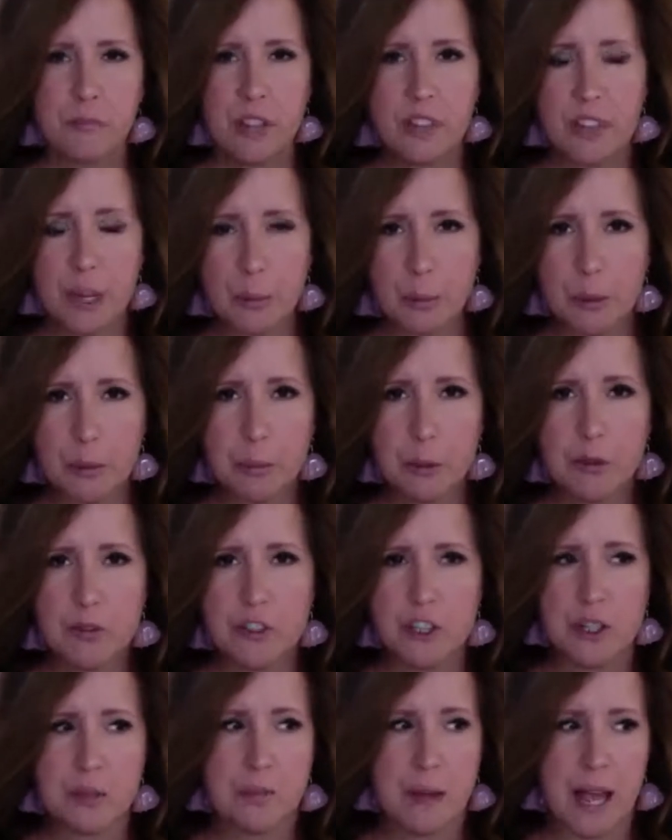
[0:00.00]
Then we move
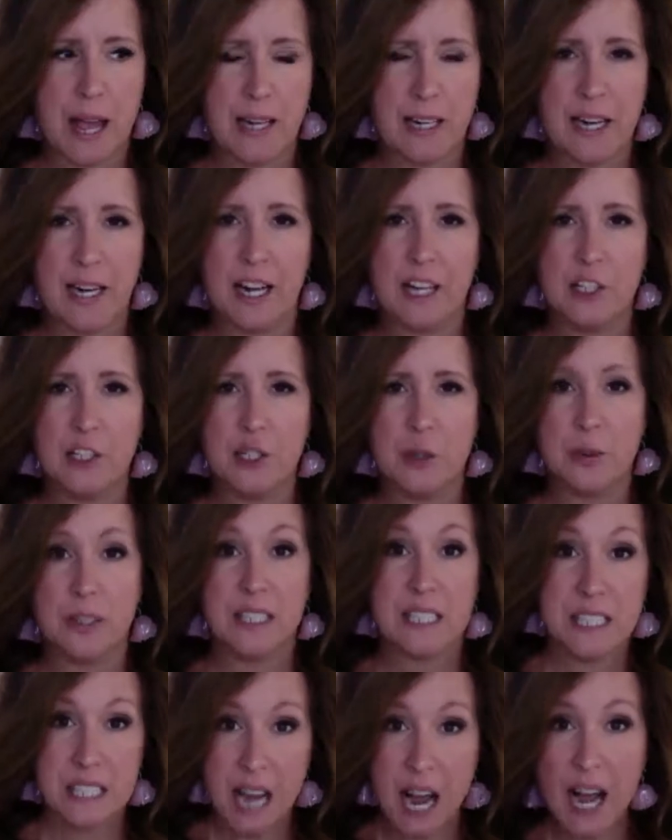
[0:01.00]
to the bed and I do an
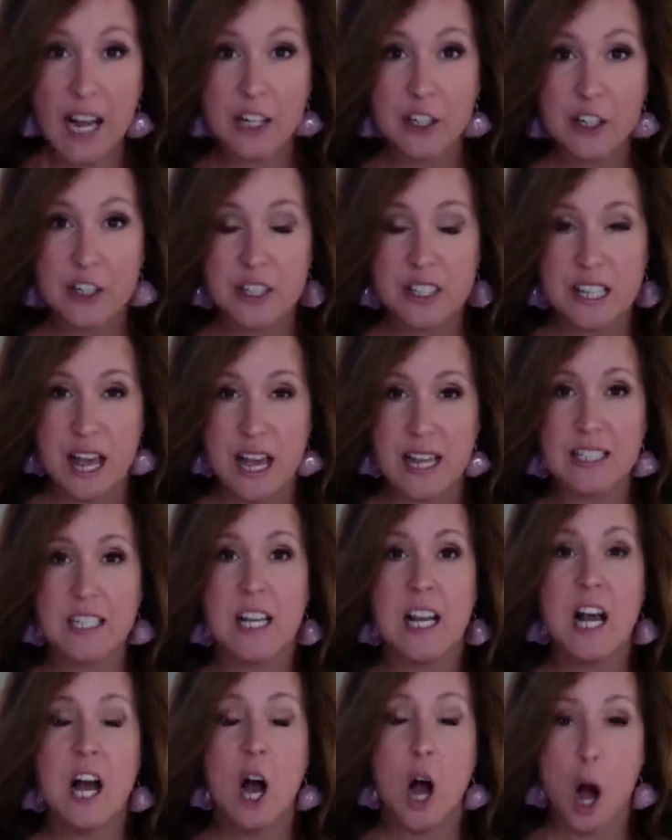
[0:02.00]
entire set
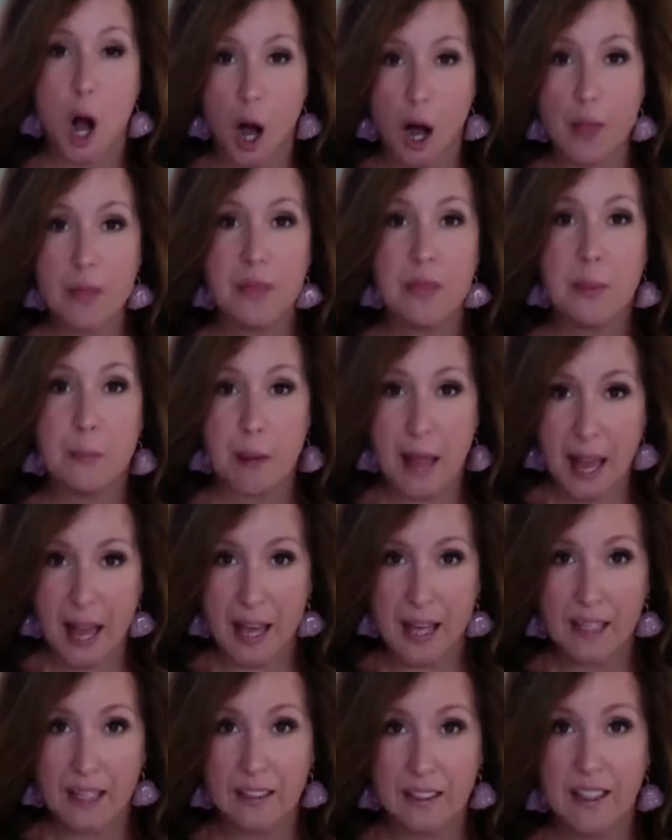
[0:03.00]
on the
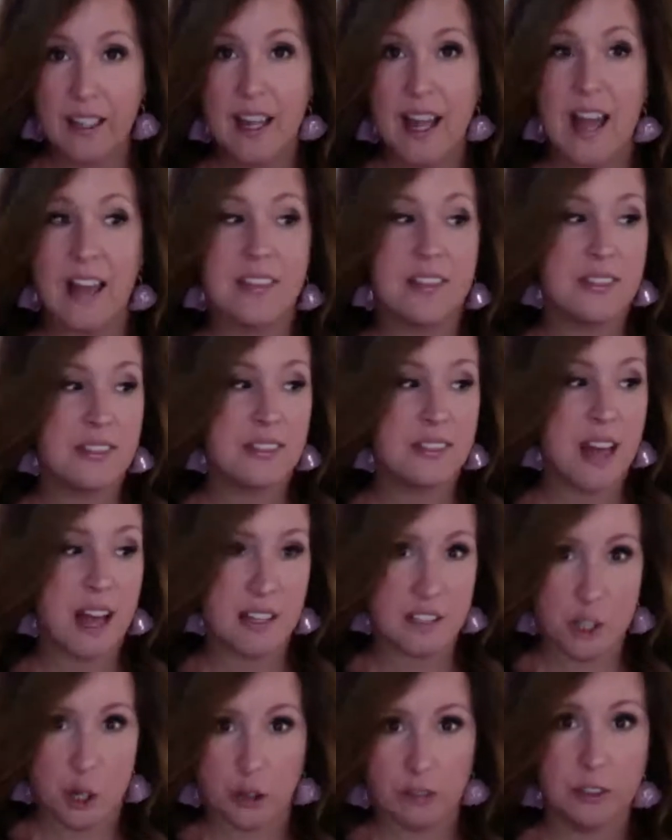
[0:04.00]
bed, and
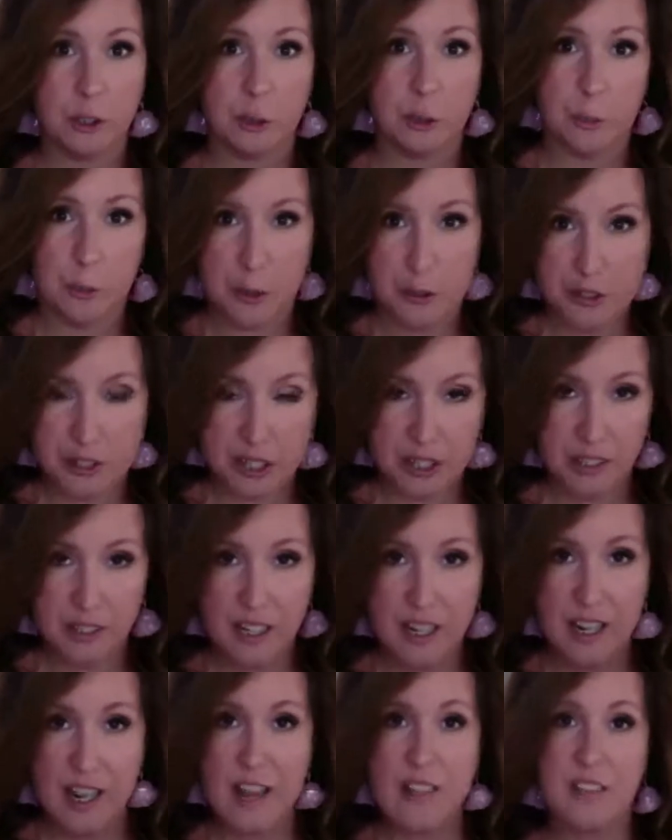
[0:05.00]
that's all flow posing.
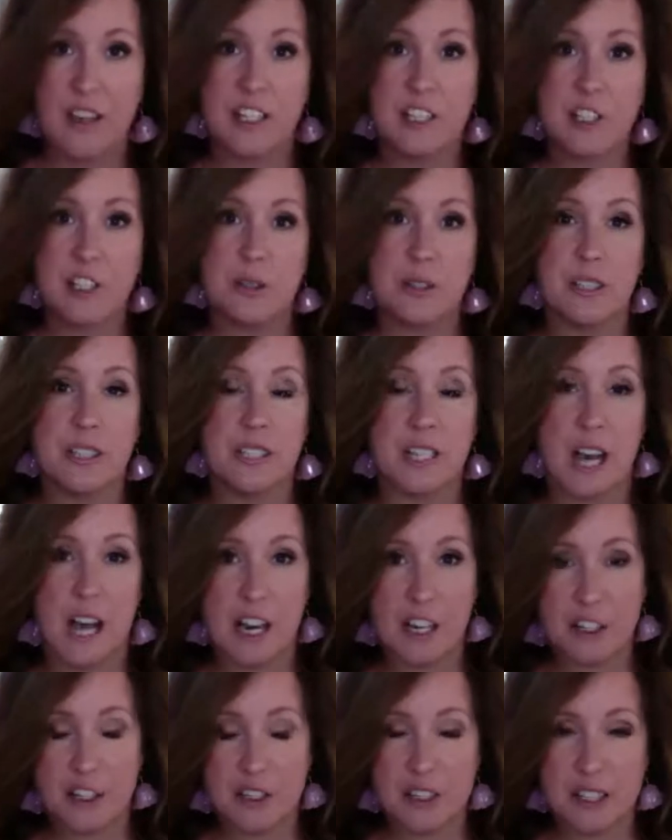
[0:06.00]
And then I do an
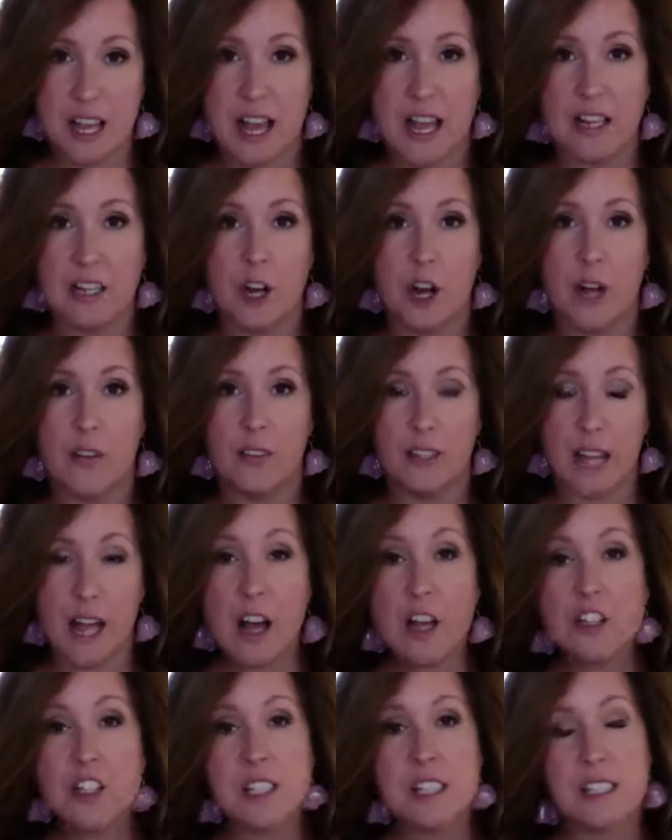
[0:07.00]
entire set on the
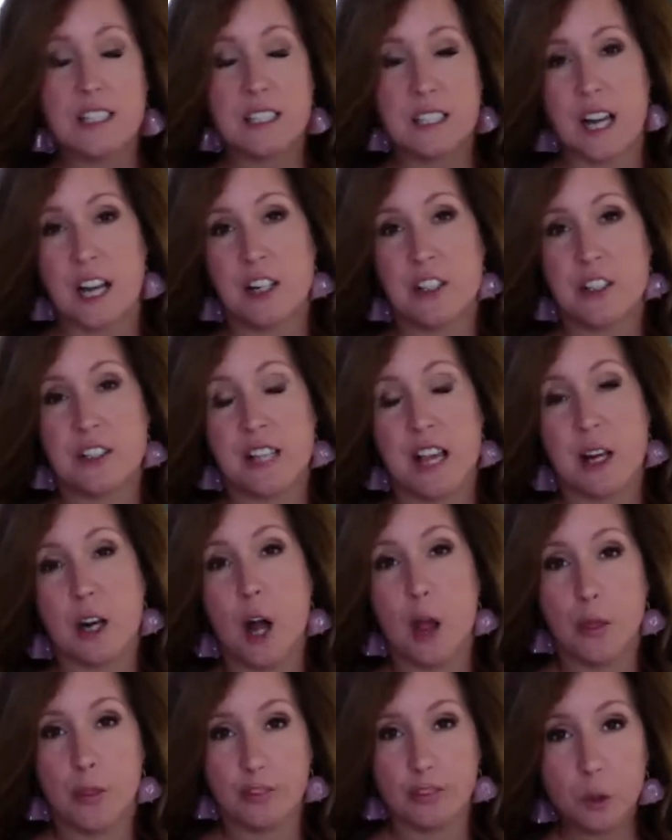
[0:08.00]
couch and an entire set
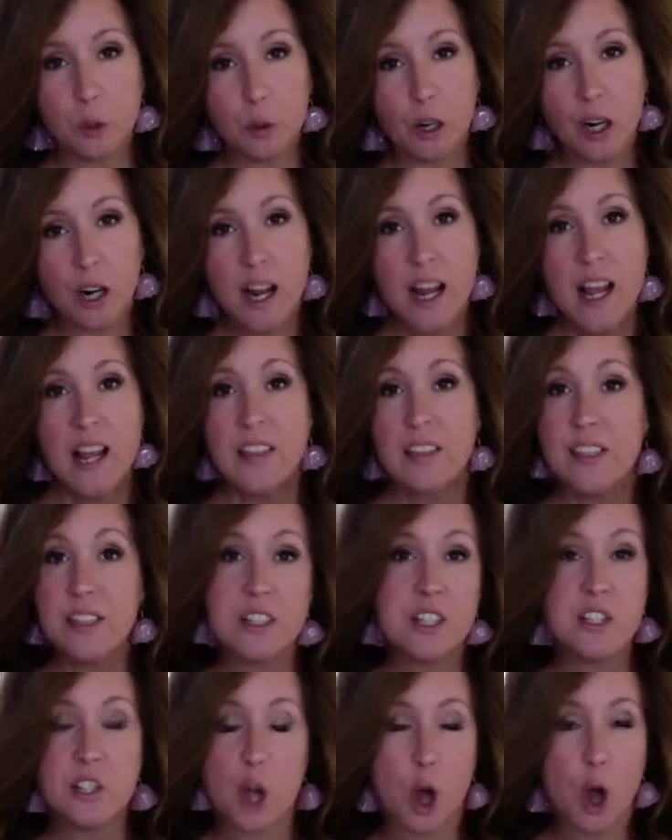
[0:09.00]
on the floor.
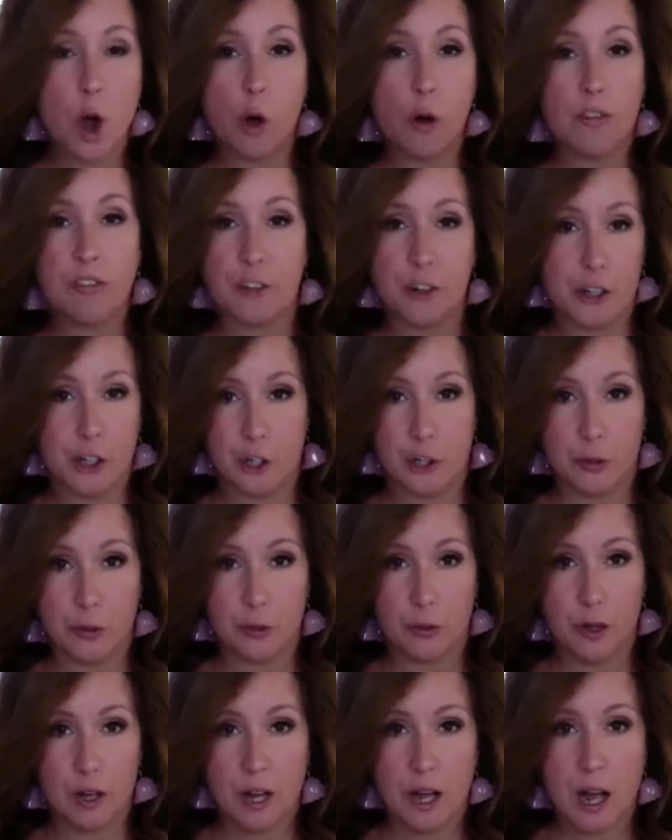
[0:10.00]
This is all for you.